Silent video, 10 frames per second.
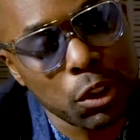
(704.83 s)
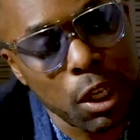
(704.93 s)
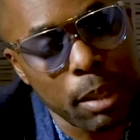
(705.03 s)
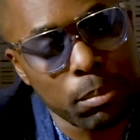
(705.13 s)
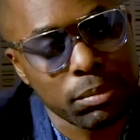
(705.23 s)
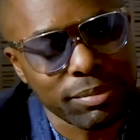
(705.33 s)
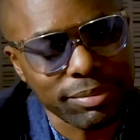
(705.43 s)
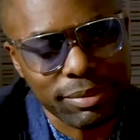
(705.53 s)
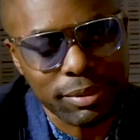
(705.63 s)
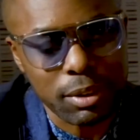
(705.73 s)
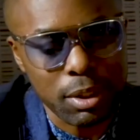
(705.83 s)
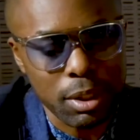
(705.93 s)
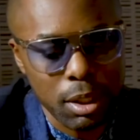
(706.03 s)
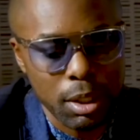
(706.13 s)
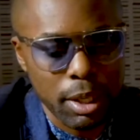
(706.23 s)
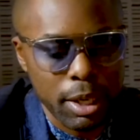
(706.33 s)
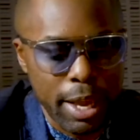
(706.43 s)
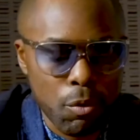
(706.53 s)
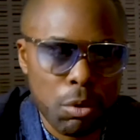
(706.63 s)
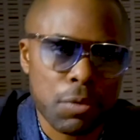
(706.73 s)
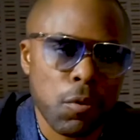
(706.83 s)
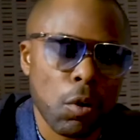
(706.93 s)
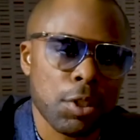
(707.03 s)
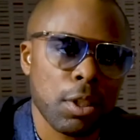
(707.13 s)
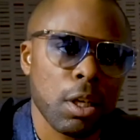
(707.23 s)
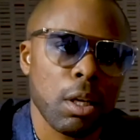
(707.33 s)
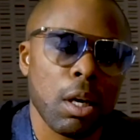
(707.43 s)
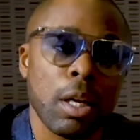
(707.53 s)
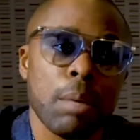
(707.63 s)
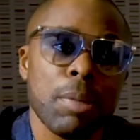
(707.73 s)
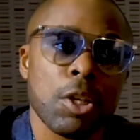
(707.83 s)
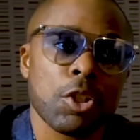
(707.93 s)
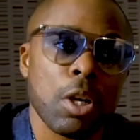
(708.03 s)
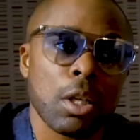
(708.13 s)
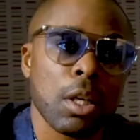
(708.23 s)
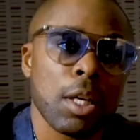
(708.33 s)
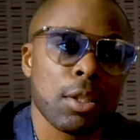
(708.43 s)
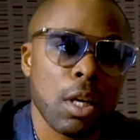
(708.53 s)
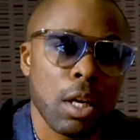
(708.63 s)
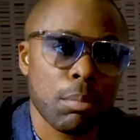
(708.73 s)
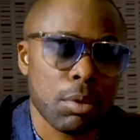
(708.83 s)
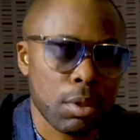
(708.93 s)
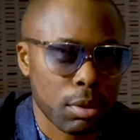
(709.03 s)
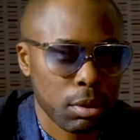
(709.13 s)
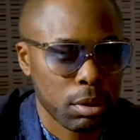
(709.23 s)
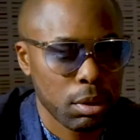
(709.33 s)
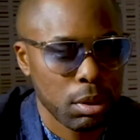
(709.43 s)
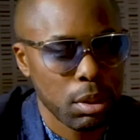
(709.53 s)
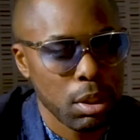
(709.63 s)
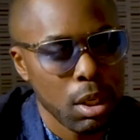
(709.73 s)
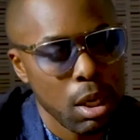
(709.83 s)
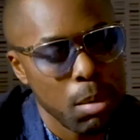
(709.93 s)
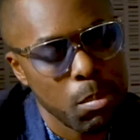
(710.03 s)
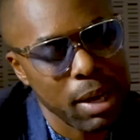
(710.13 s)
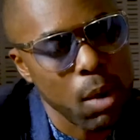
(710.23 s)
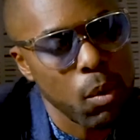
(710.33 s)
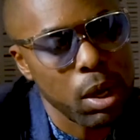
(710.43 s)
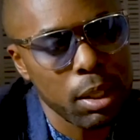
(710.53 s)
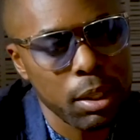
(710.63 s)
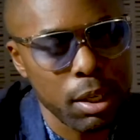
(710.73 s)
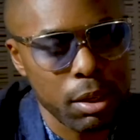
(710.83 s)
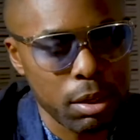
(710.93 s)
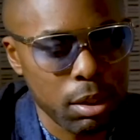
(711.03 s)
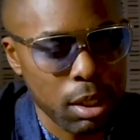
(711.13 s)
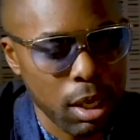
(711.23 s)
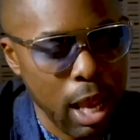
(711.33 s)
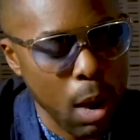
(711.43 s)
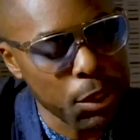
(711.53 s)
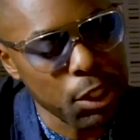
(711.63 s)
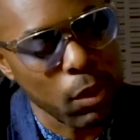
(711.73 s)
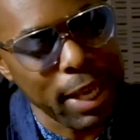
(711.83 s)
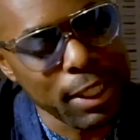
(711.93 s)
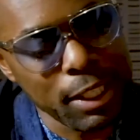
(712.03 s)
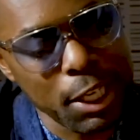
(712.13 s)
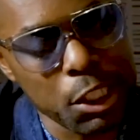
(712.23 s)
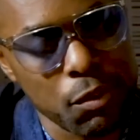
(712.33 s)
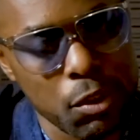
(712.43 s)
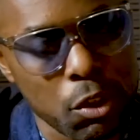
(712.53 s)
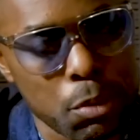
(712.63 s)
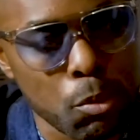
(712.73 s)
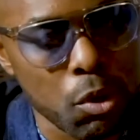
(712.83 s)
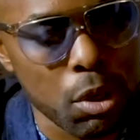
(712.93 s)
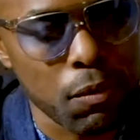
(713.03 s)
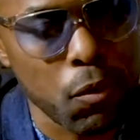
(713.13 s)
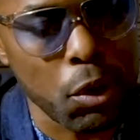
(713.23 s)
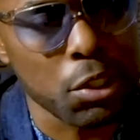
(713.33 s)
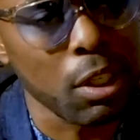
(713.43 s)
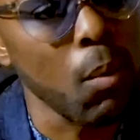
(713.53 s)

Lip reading: time, everyone was focusing on him being shot 9 times. Mm-hmm. But I went on there, when I did the interview, it was more focusing,